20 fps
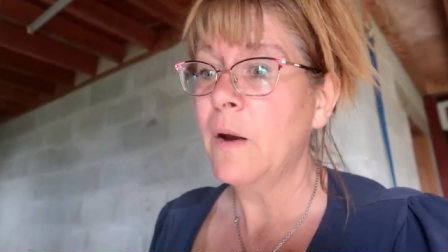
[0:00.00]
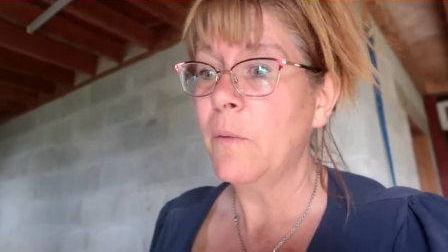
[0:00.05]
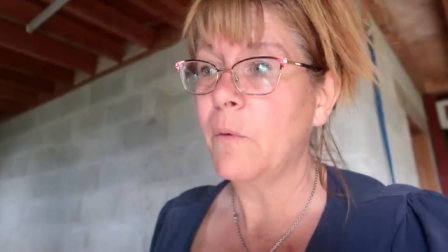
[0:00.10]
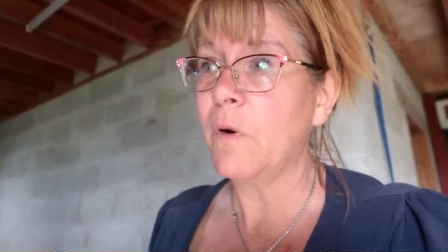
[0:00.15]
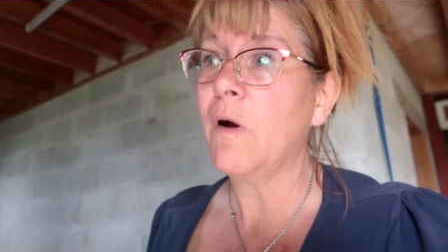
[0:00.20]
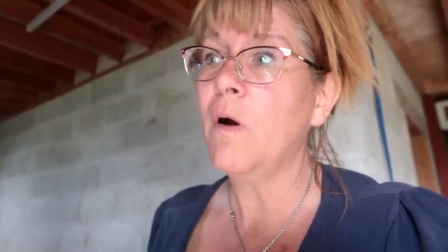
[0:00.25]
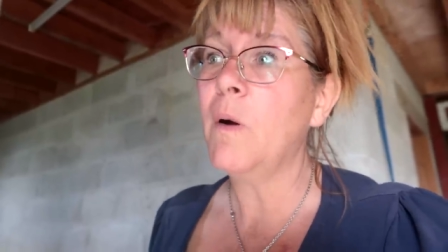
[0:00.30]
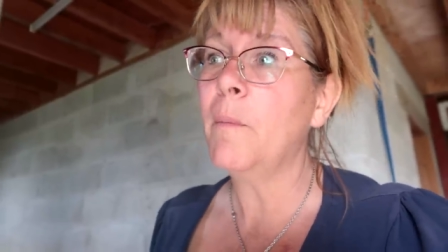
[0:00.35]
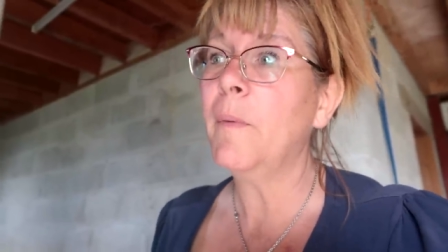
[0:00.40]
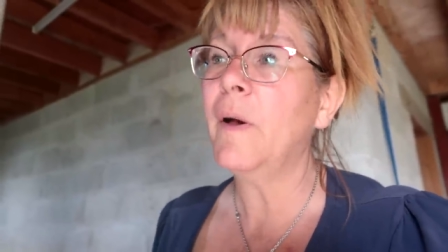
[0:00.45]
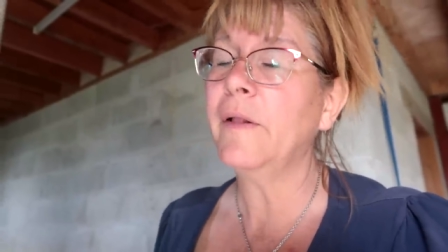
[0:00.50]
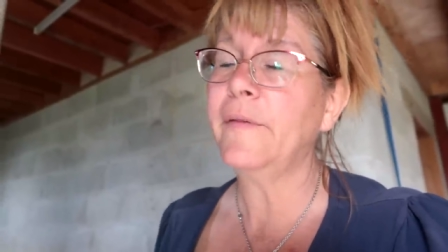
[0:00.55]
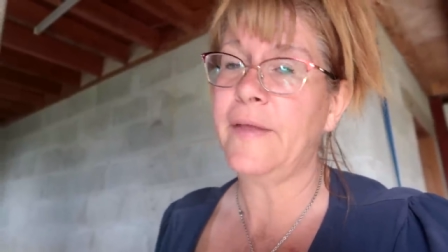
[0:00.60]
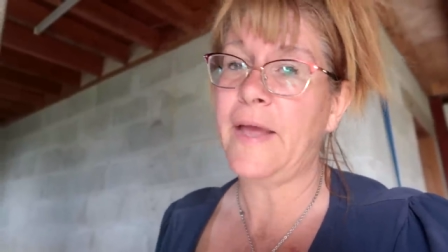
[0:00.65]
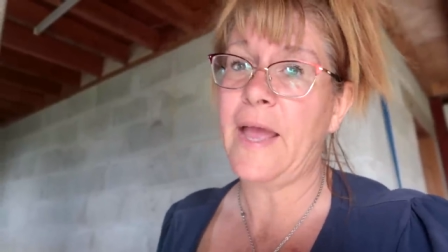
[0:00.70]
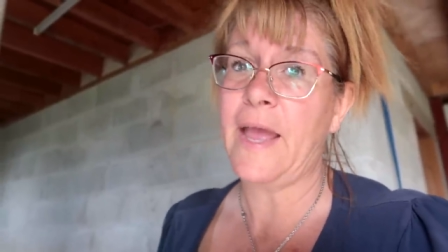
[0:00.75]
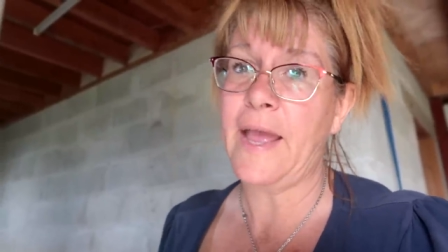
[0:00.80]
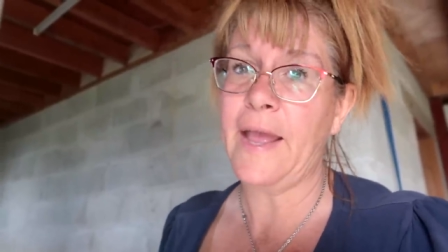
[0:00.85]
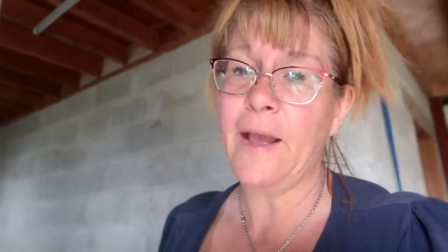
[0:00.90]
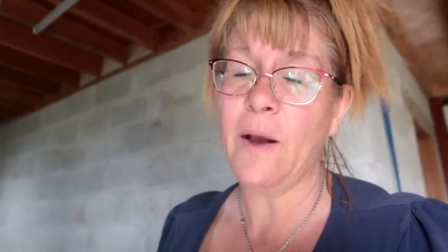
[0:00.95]
We're home all
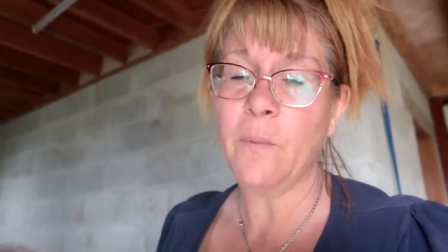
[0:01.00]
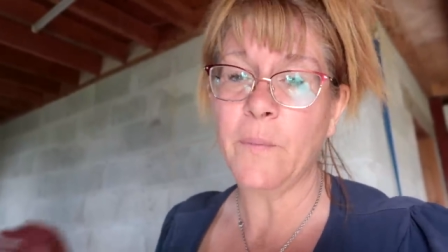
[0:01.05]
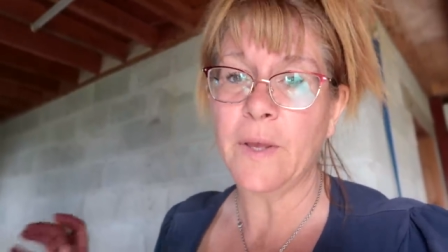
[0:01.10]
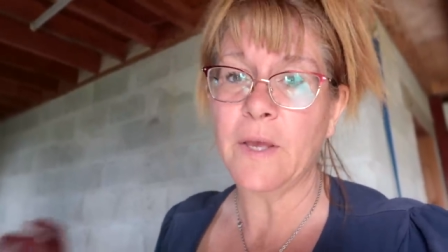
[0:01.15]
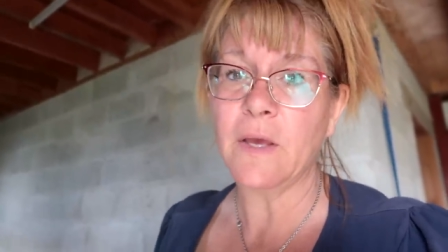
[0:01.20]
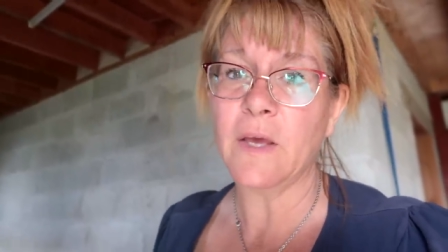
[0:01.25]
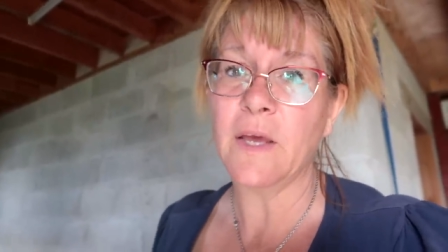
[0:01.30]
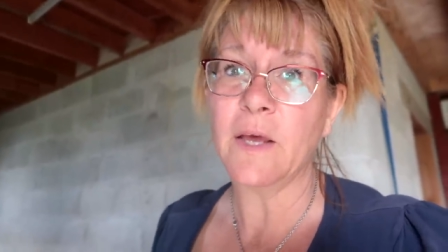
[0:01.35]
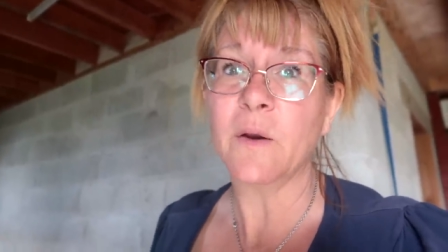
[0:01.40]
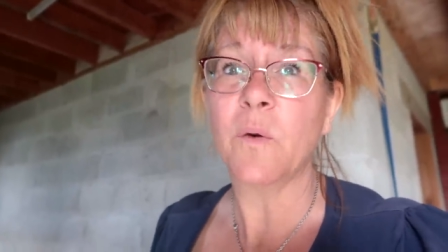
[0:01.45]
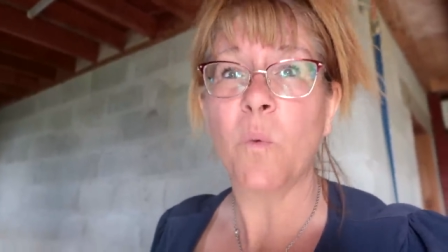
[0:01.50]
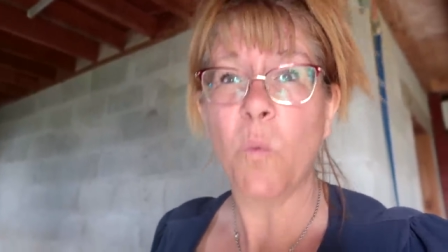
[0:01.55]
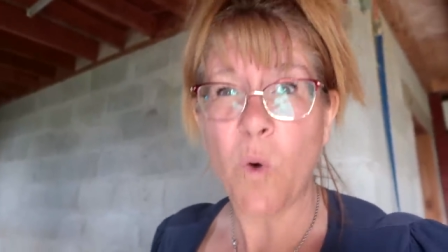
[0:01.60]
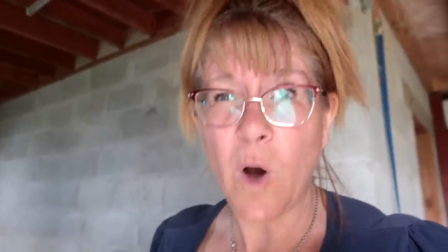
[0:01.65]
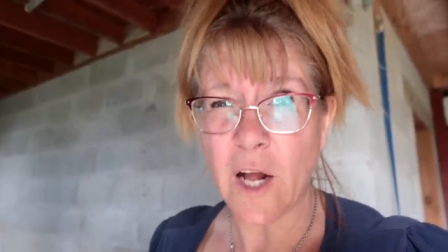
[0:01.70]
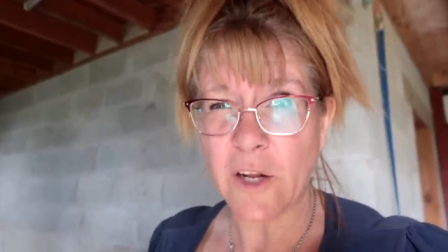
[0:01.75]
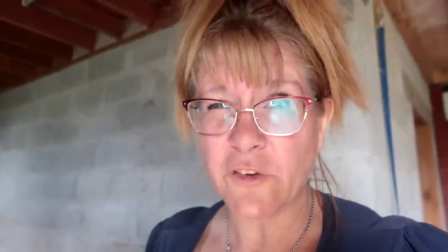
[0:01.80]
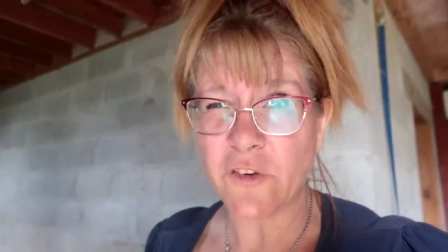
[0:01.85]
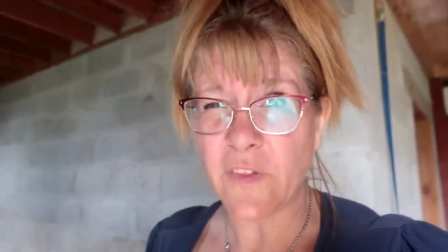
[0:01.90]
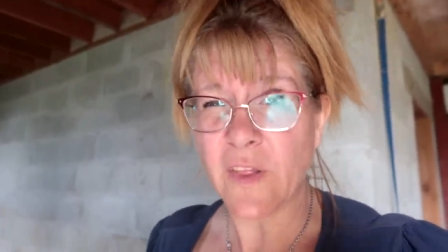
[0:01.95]
day. We can
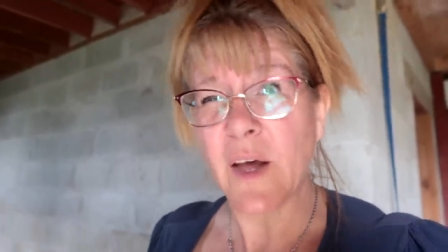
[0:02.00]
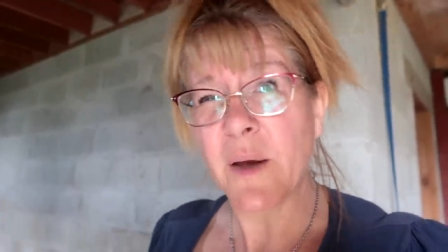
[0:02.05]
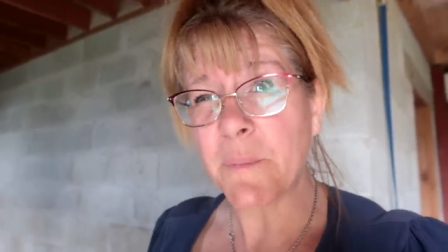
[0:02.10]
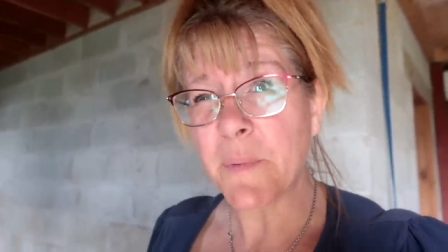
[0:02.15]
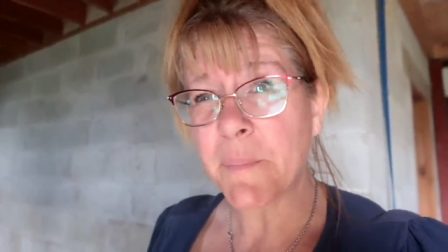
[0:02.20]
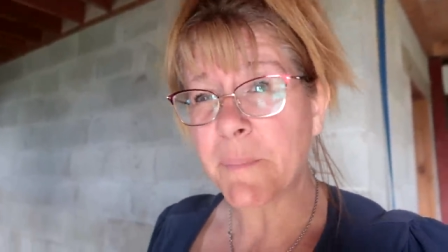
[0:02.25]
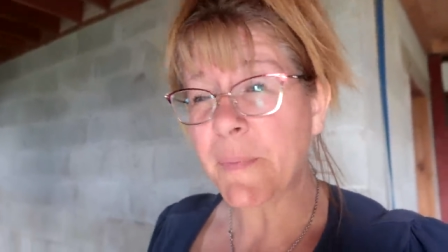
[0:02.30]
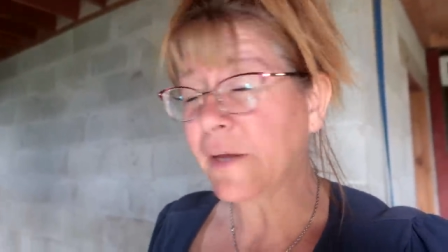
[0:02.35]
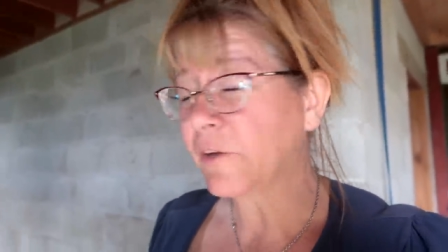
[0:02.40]
watch them and